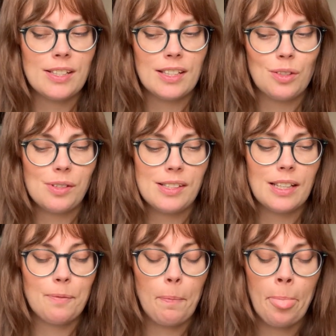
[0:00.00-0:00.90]

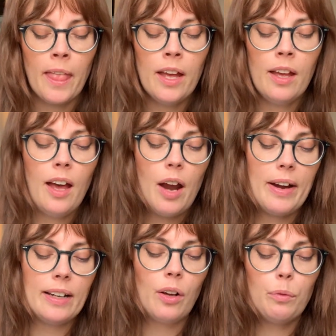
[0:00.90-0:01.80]
Interesting. All
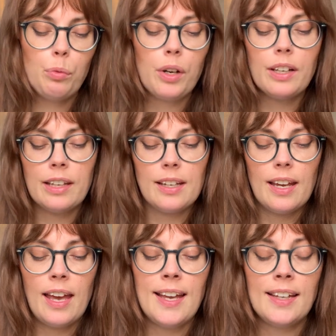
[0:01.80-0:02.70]
right, work
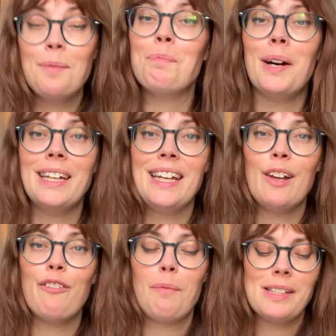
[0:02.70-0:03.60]
and money
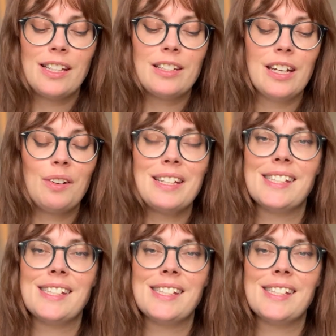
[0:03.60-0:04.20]
for my Sagittarius.